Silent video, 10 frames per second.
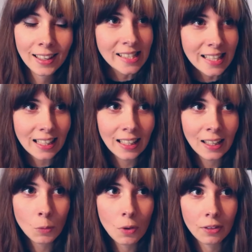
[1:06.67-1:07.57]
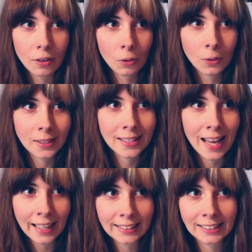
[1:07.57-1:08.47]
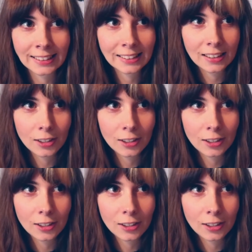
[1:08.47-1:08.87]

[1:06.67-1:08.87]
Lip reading: dealing with the whole tax